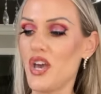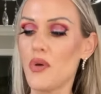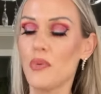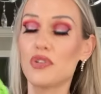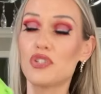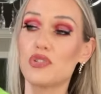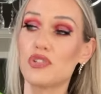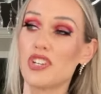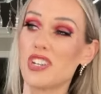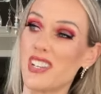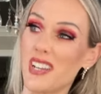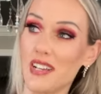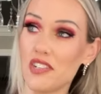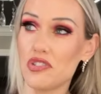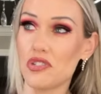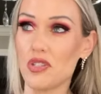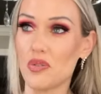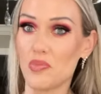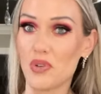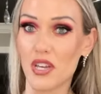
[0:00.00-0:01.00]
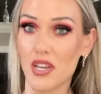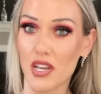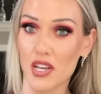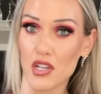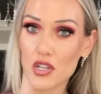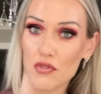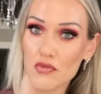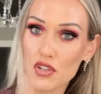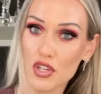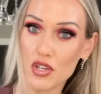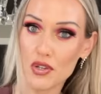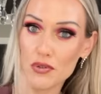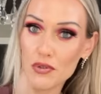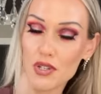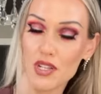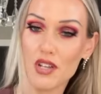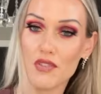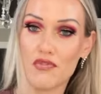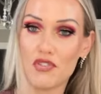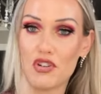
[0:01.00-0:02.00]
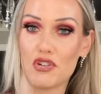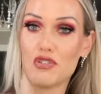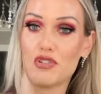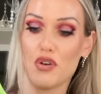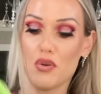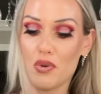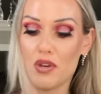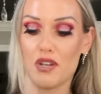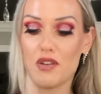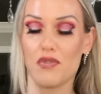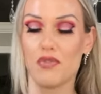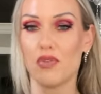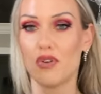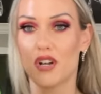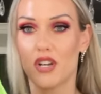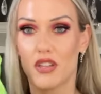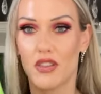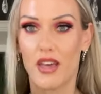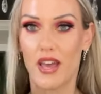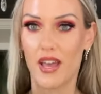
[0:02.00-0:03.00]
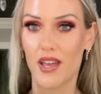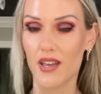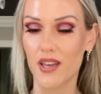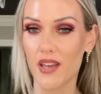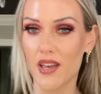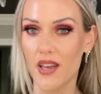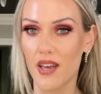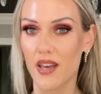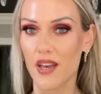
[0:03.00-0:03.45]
which could actually be kind of cute if you're going for like